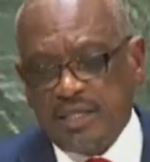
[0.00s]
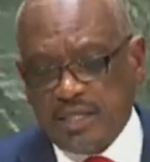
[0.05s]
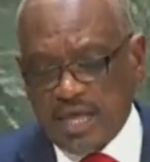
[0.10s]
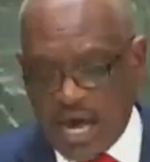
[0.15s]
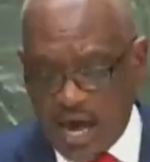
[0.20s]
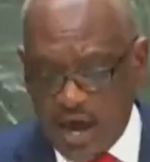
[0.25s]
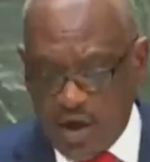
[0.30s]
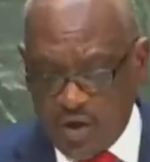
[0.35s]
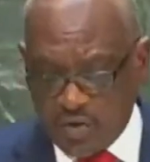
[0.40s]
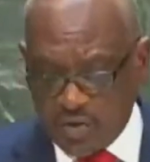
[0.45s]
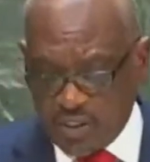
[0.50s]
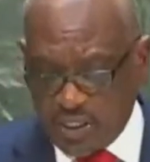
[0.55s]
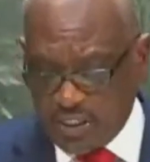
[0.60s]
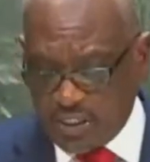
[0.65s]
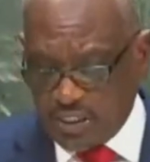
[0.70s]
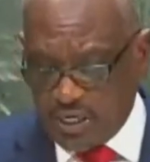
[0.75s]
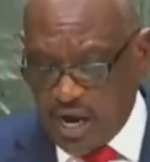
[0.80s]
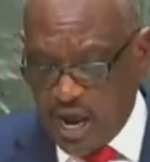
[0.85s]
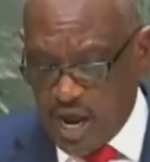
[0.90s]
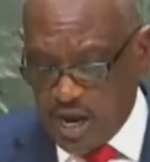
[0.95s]

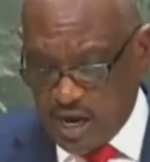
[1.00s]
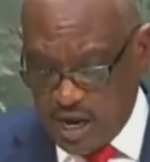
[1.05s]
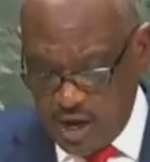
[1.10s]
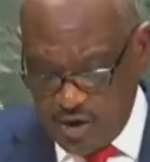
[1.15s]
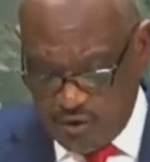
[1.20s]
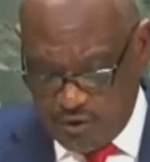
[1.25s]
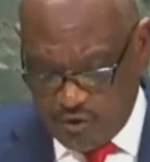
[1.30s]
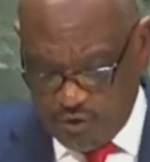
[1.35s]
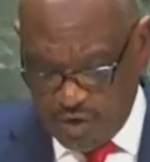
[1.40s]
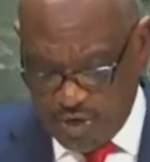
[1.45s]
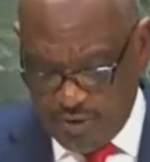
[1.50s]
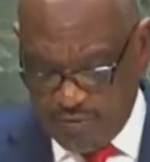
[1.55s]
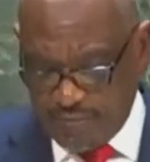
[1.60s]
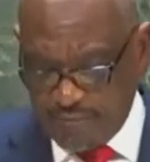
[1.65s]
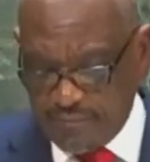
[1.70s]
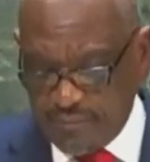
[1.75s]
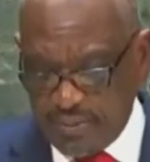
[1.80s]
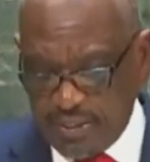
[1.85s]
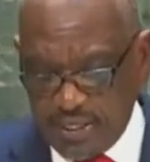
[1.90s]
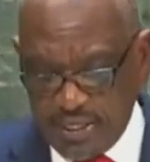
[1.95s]
Thousands in our country
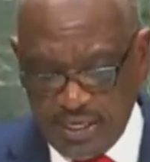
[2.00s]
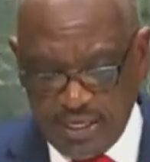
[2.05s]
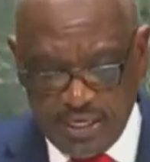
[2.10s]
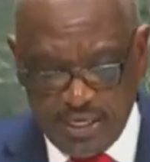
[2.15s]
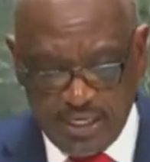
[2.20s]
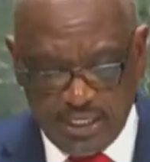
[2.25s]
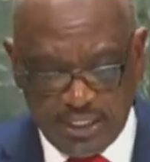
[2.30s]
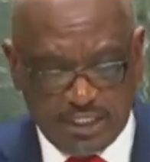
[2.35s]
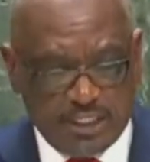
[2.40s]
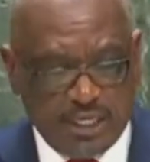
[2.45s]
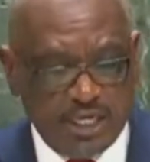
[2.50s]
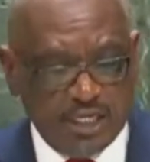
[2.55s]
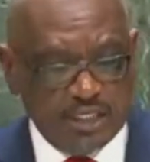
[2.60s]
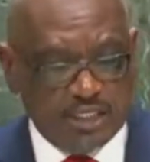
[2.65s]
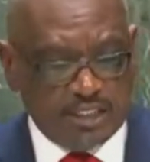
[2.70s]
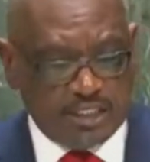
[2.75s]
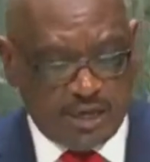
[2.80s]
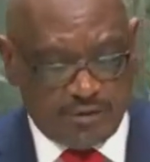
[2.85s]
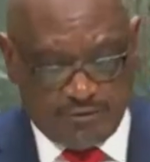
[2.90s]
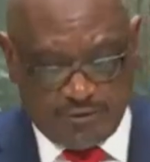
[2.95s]
still
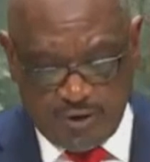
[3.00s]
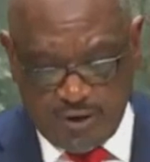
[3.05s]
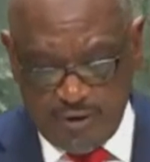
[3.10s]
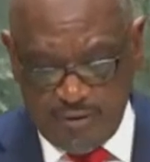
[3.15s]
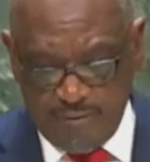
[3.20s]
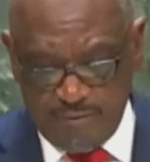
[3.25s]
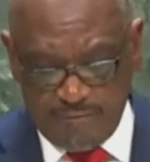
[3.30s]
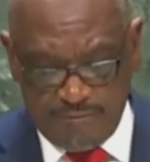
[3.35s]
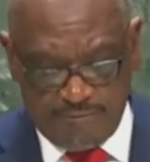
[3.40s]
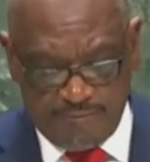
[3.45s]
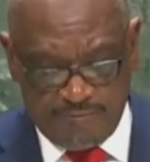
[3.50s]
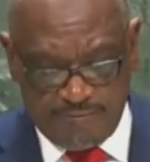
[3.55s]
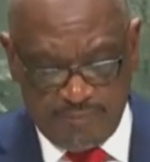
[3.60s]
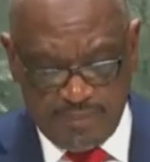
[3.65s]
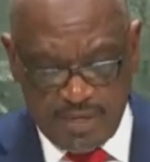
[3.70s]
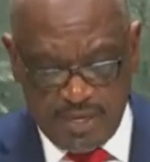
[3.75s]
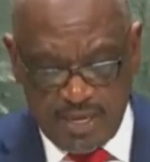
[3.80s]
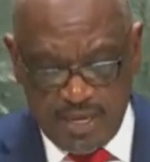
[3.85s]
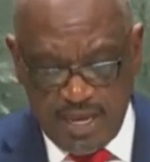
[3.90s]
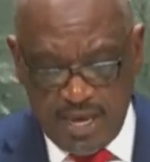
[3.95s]
suffer
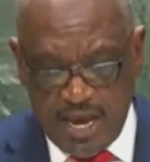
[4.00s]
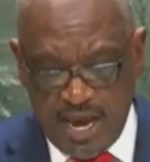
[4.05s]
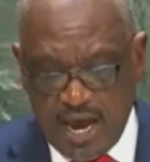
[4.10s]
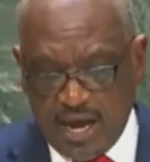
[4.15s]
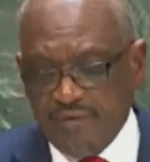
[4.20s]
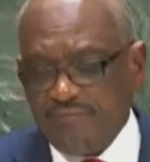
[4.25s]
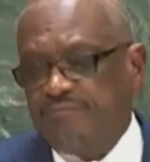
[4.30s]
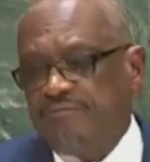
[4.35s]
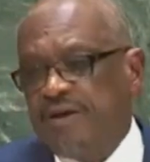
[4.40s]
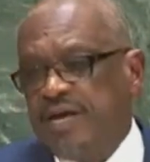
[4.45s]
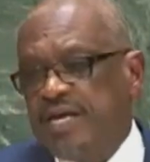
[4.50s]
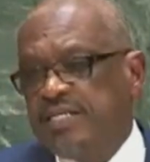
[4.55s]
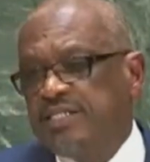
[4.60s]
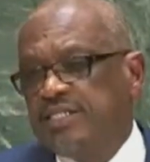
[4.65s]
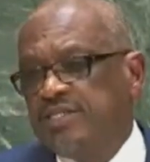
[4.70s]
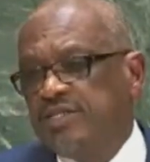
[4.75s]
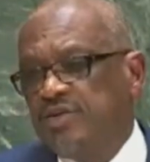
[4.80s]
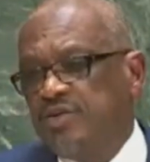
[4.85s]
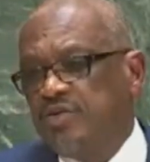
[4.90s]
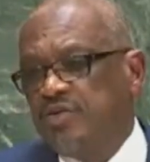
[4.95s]
and
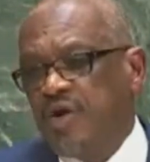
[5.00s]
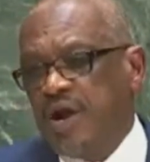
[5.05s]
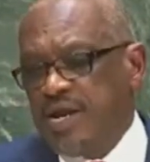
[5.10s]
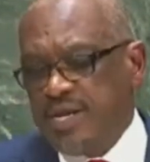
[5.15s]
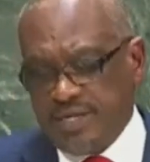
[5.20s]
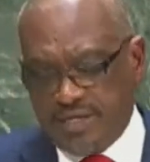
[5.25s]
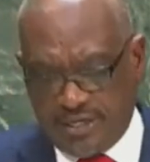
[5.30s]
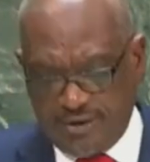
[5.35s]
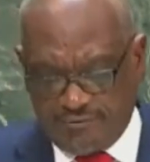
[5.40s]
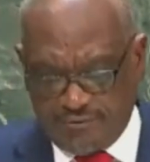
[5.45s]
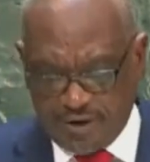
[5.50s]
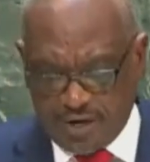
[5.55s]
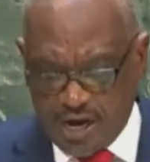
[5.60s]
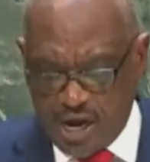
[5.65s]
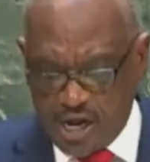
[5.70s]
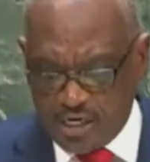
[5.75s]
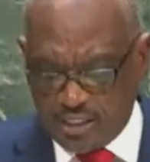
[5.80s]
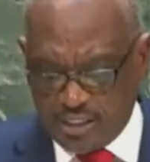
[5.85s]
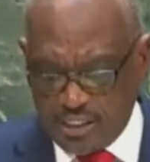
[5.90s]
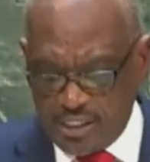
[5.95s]
face great
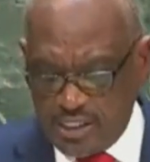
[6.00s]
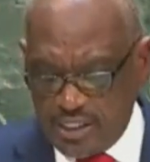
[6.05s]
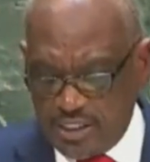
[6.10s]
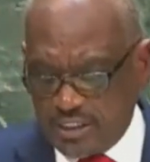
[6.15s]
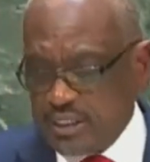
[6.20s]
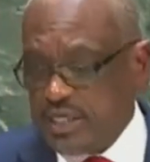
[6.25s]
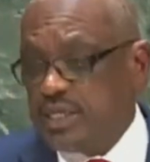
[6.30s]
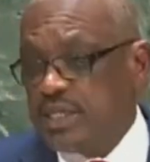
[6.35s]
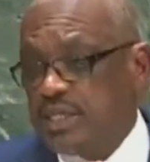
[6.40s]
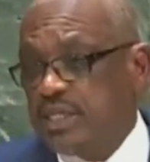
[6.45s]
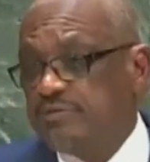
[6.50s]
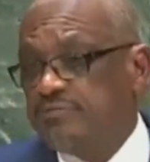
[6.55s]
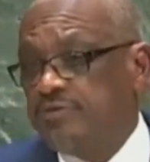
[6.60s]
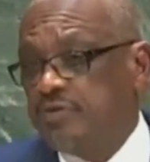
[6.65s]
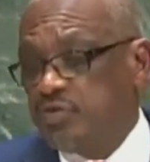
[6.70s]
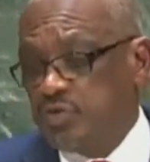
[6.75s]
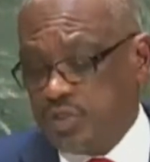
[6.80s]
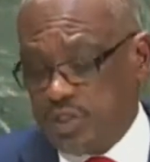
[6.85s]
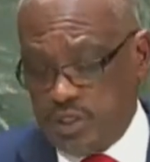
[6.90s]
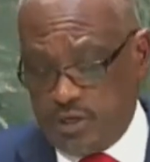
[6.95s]
difficulties in the
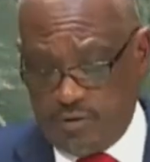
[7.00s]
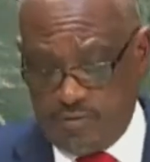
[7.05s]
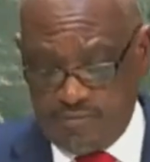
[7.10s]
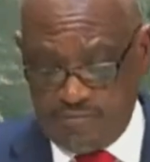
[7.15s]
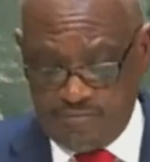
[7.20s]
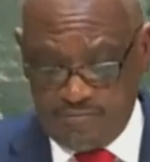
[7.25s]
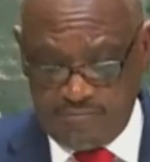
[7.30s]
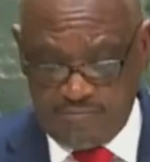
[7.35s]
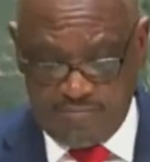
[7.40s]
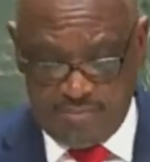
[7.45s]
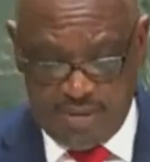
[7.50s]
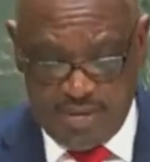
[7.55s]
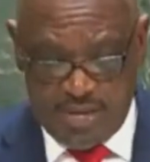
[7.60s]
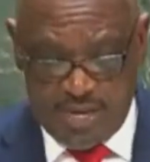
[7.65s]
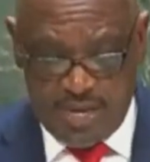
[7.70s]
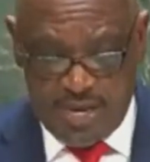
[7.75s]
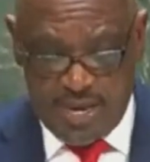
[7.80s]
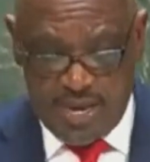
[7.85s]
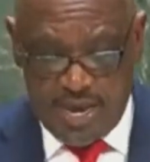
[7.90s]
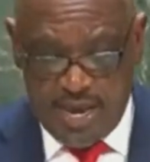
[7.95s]
future.
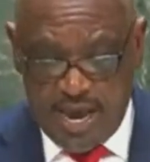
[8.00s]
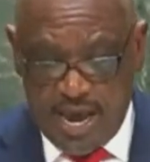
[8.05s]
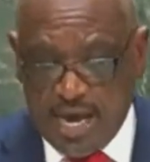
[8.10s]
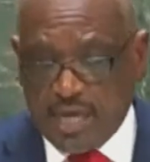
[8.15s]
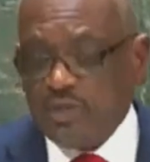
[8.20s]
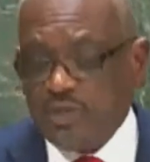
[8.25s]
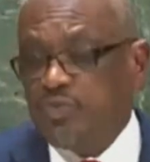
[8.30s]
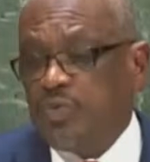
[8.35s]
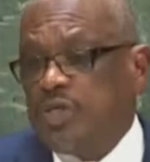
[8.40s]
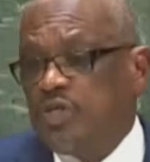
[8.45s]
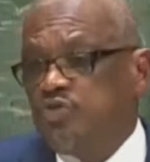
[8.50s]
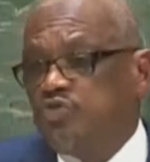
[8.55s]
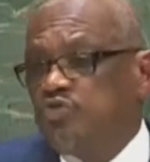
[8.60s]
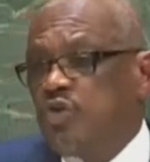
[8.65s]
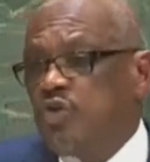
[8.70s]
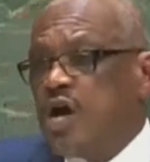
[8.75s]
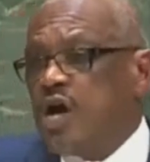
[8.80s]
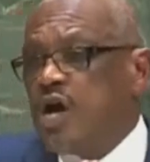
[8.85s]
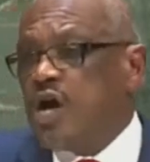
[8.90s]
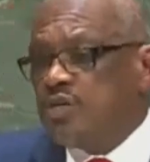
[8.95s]
As we
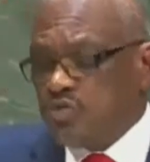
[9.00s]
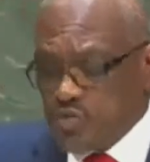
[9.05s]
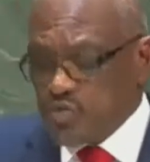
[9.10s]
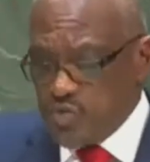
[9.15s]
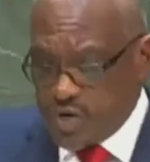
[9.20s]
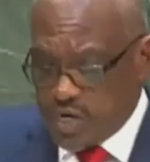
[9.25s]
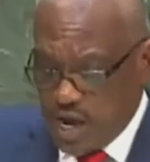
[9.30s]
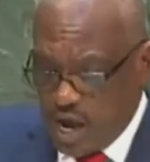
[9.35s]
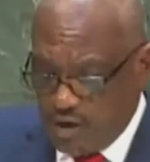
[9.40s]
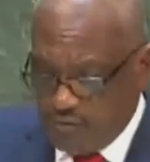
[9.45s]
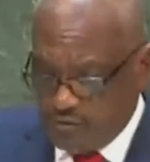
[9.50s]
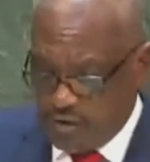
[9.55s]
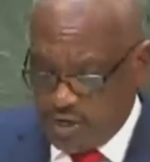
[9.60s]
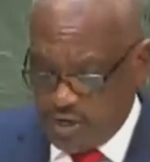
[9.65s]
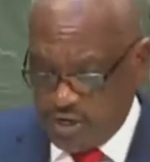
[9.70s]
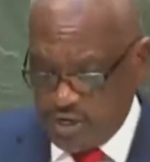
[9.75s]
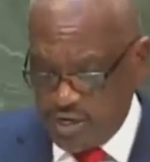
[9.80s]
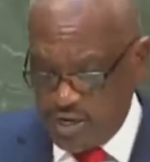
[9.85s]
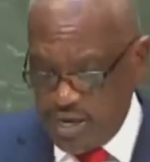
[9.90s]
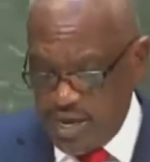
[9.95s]
struggle to
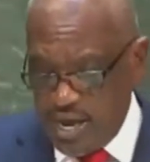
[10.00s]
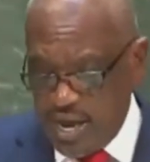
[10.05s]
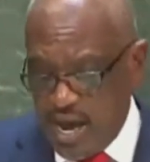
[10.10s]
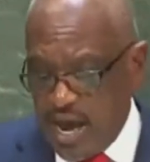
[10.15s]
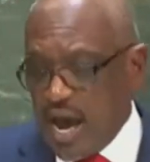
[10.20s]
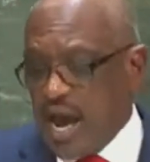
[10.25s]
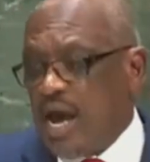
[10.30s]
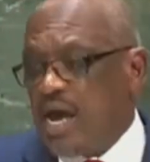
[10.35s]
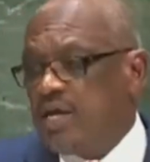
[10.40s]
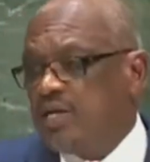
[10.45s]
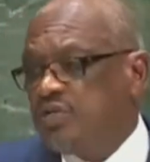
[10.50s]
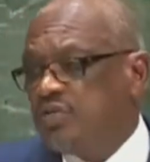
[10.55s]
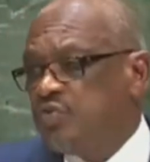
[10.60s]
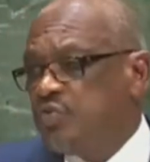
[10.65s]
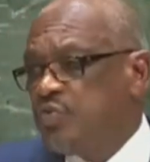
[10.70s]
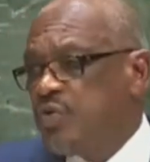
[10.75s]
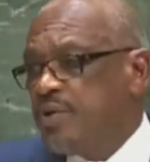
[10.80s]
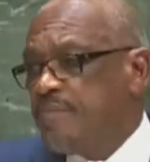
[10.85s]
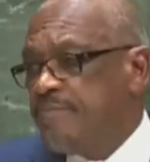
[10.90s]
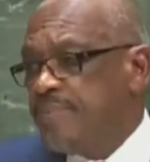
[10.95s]
recover and
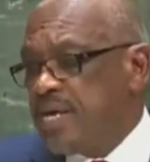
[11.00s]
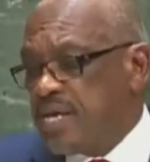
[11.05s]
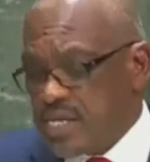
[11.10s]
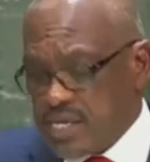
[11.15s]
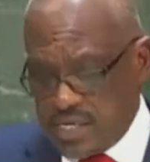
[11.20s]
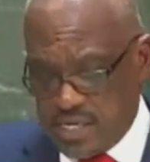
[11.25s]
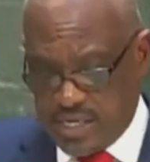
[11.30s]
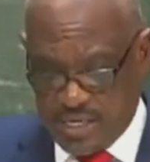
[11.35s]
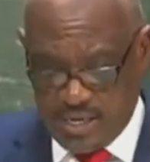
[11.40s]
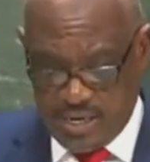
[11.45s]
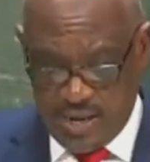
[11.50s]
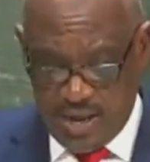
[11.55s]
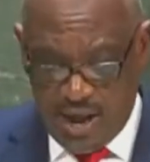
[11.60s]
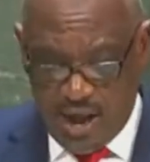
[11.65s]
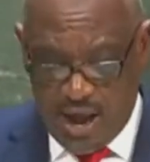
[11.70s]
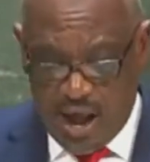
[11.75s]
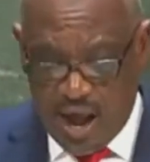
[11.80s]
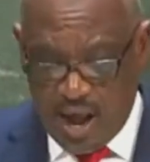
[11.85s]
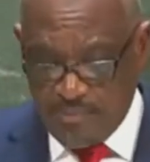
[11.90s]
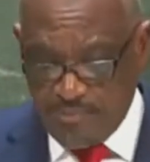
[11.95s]
to rebuild
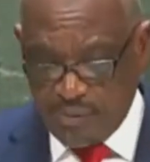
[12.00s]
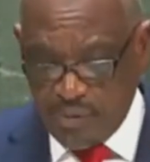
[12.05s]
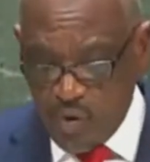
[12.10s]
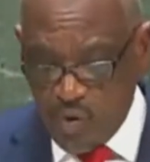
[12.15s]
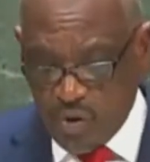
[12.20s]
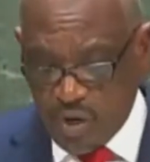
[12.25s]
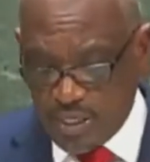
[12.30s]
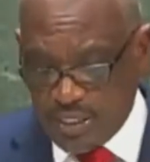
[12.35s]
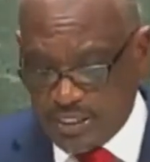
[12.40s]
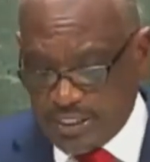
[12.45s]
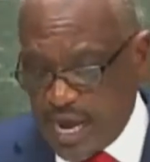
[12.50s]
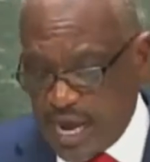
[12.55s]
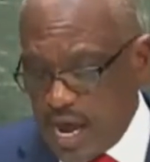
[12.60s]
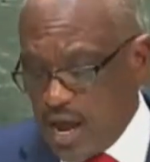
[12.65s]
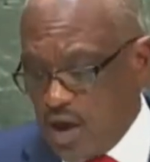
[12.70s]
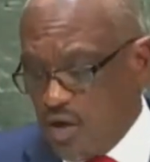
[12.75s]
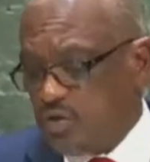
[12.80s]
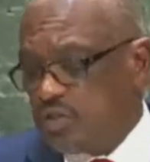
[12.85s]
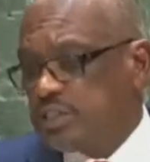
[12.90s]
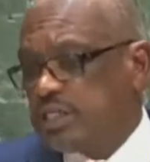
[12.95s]
our broken
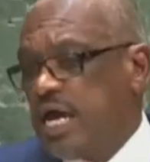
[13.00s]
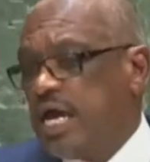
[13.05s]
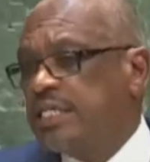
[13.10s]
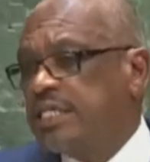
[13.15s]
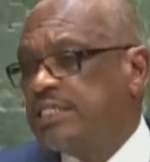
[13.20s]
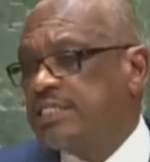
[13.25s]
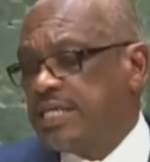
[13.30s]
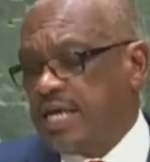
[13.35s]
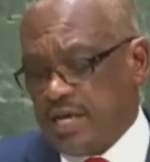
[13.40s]
towns and